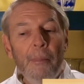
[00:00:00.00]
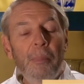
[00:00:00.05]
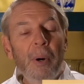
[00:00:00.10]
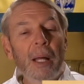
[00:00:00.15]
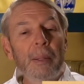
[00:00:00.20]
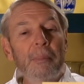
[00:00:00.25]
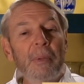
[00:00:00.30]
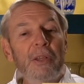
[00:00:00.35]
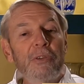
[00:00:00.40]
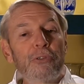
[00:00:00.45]

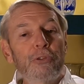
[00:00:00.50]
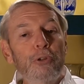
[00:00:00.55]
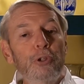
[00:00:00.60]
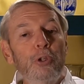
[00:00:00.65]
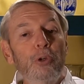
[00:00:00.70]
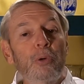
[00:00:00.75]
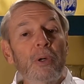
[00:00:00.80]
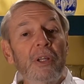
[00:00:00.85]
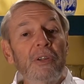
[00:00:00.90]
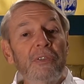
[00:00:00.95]
but
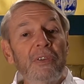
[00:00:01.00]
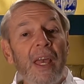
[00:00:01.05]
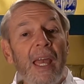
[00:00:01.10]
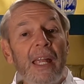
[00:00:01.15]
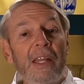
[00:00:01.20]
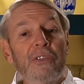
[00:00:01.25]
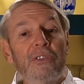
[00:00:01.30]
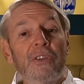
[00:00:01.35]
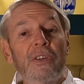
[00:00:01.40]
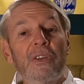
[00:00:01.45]
mentsuyu
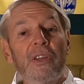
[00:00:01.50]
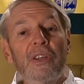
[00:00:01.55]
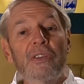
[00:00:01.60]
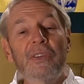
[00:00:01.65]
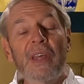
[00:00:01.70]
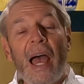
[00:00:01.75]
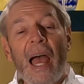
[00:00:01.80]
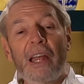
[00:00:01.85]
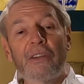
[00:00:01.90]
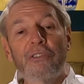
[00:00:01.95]
contains the
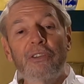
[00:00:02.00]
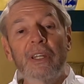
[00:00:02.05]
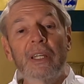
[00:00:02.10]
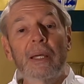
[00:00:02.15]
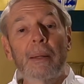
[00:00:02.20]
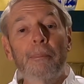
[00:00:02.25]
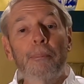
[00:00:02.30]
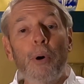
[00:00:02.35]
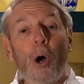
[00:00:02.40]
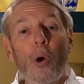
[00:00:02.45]

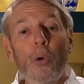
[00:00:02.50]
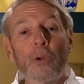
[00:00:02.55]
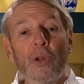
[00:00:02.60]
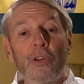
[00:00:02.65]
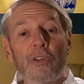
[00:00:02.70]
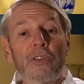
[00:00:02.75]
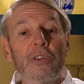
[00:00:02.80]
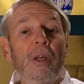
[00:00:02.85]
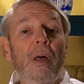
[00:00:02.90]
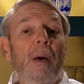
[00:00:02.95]
dashi
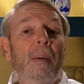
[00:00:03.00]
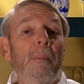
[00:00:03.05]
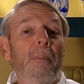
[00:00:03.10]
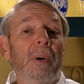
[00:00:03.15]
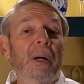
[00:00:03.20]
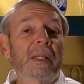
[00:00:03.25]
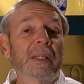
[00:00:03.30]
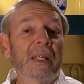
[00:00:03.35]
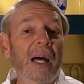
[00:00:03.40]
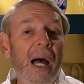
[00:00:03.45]
components
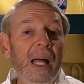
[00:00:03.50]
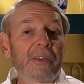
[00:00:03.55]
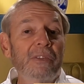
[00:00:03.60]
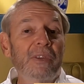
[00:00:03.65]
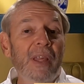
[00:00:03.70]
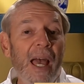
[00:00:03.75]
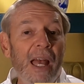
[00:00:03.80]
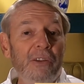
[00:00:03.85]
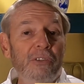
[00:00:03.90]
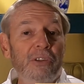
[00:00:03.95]
but
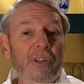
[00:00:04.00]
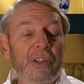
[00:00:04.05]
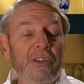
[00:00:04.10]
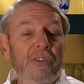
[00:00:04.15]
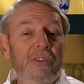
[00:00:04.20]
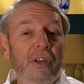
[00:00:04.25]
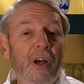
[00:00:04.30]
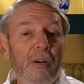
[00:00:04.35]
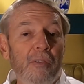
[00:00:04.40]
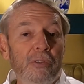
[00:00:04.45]
not dashi
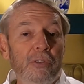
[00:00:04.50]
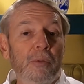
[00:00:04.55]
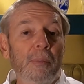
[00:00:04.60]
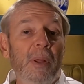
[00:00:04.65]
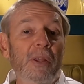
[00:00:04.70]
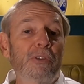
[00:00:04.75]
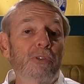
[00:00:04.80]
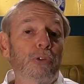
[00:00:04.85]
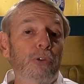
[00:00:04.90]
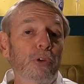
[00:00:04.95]
itself. So
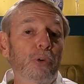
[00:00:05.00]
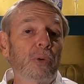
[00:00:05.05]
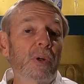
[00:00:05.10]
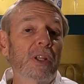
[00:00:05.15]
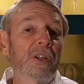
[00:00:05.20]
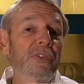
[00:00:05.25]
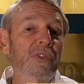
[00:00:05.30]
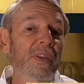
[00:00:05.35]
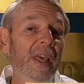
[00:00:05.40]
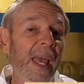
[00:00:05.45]

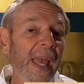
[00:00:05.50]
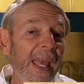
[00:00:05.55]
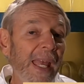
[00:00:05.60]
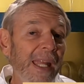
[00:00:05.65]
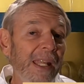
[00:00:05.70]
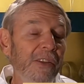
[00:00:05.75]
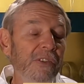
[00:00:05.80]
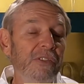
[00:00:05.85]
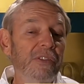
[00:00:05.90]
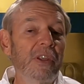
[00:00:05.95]
Mentsuyu
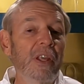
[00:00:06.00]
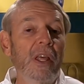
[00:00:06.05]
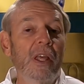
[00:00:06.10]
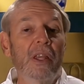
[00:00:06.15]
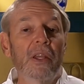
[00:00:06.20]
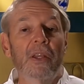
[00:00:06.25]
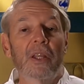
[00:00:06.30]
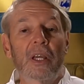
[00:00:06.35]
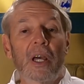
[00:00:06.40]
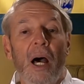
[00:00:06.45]
contains
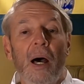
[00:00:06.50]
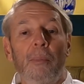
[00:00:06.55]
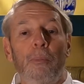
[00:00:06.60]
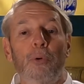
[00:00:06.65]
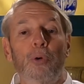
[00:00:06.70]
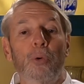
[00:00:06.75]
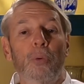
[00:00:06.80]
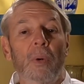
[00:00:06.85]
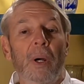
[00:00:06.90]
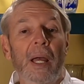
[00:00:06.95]
the
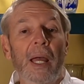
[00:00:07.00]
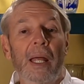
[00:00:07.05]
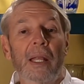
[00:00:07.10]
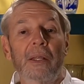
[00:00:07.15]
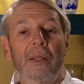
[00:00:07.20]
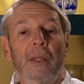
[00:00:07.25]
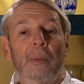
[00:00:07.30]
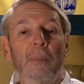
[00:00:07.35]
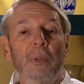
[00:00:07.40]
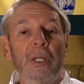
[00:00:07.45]
kombu
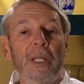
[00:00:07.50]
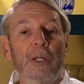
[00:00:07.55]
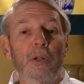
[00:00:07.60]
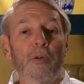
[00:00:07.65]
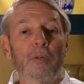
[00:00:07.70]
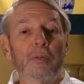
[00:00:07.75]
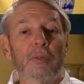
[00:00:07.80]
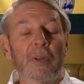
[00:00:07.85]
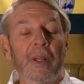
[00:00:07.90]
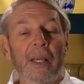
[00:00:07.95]
and the
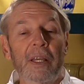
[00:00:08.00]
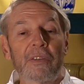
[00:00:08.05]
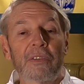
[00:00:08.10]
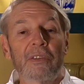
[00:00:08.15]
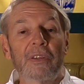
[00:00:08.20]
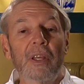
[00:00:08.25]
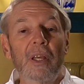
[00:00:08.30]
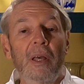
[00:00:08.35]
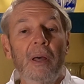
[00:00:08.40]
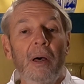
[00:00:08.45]
bonito
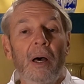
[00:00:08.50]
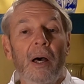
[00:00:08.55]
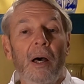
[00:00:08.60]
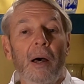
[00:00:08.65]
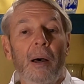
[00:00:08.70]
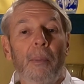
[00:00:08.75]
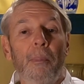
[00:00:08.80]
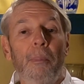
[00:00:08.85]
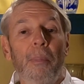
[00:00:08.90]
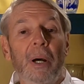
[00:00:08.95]
flakes,
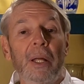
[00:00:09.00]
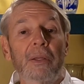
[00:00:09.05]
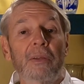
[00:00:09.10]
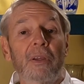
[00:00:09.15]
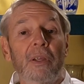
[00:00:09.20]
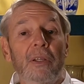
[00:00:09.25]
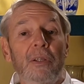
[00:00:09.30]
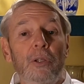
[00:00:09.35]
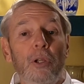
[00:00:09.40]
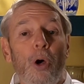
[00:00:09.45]
uh,
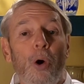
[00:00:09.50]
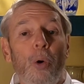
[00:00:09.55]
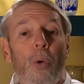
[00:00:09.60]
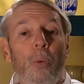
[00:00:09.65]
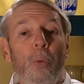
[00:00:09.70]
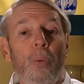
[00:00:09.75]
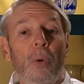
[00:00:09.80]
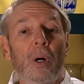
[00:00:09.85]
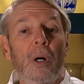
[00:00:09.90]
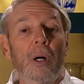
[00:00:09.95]
but
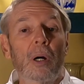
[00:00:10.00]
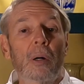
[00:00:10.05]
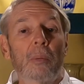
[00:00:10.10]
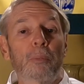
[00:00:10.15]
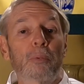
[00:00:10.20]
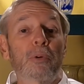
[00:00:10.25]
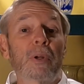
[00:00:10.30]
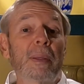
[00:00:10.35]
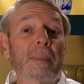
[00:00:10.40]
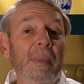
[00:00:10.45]
no
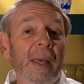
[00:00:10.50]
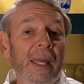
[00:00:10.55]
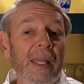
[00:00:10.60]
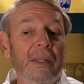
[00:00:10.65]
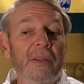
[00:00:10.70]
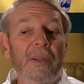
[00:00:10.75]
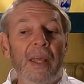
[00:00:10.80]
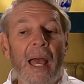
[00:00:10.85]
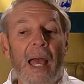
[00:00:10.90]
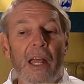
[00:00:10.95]
uh,
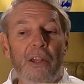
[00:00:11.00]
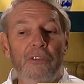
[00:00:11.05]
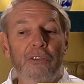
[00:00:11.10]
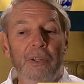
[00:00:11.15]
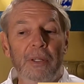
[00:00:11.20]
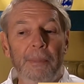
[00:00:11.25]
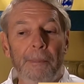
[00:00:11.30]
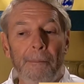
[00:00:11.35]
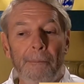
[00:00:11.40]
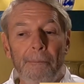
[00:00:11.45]
pre-made
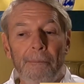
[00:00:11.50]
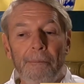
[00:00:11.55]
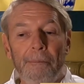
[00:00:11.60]
dashi.